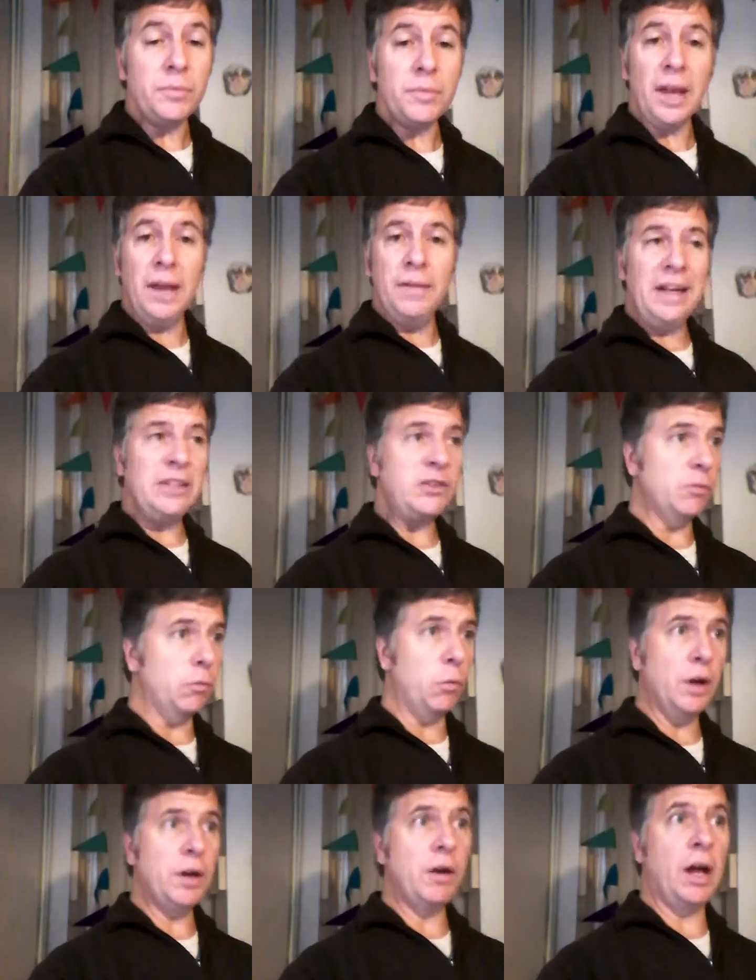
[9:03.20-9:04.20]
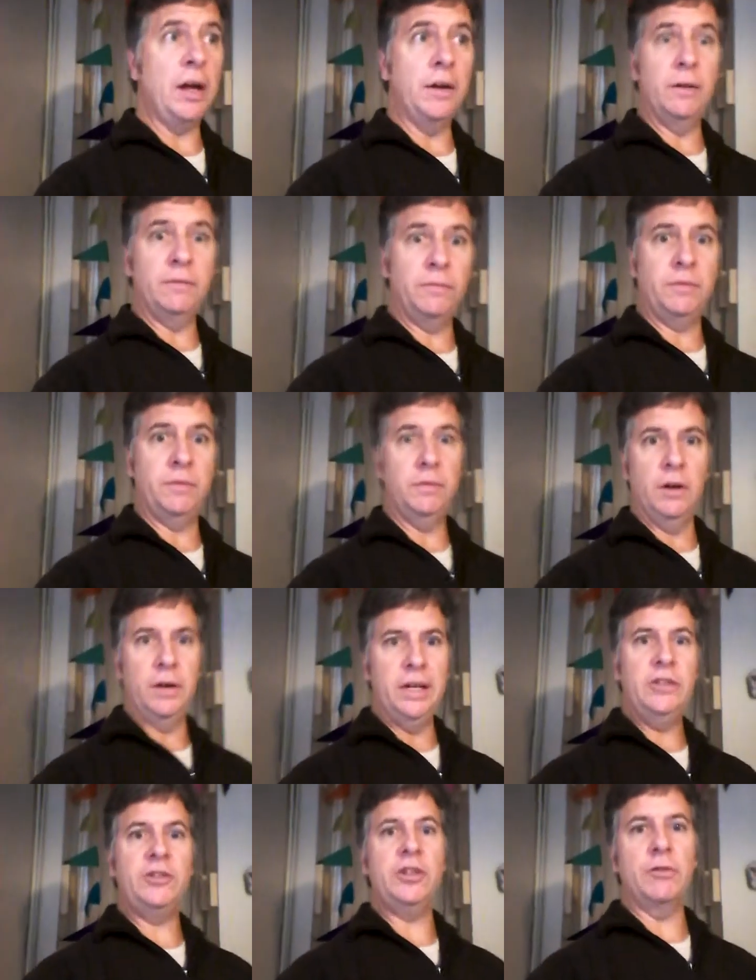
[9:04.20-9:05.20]
and that's one night of
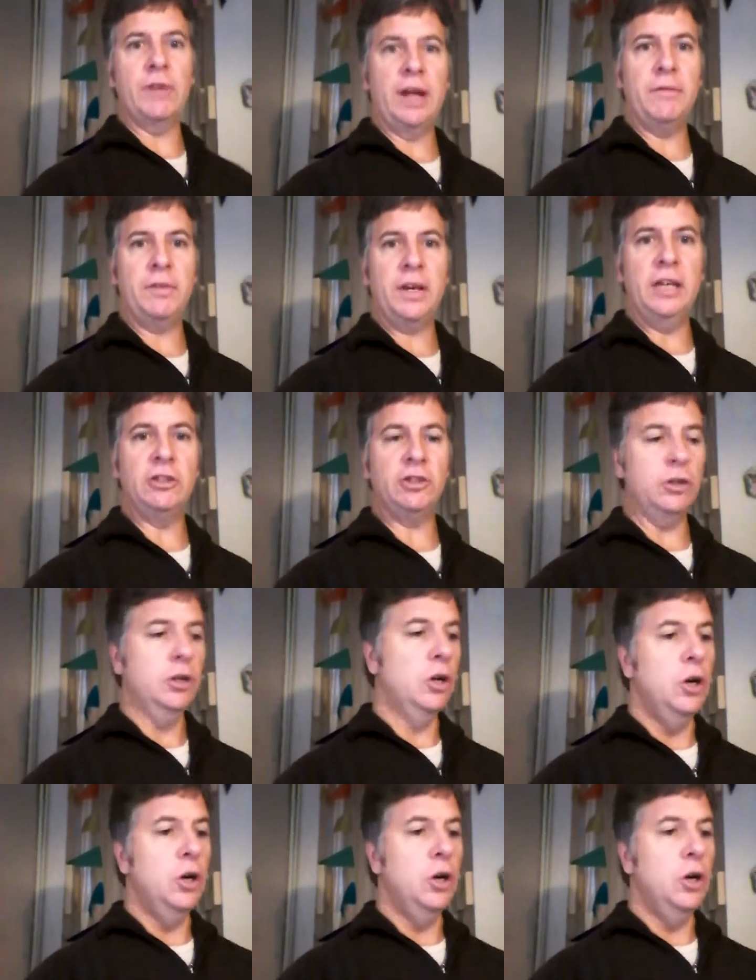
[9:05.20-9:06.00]
instant gratification.